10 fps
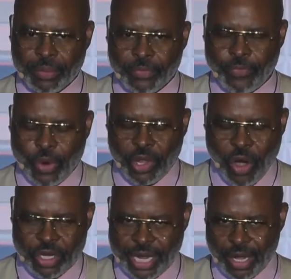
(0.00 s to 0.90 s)
Fort
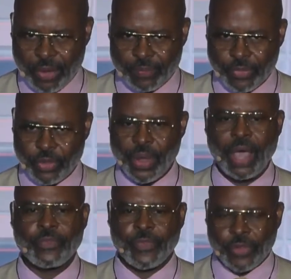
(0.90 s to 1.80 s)
Lauderdale,
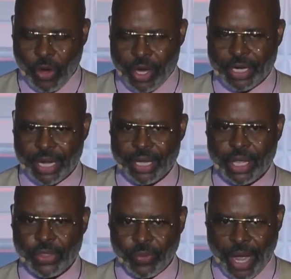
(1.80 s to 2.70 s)
throughout Florida,
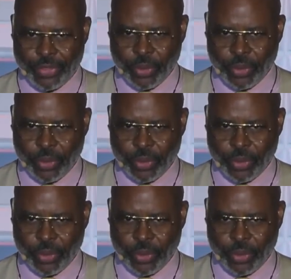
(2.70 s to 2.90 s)
throughout the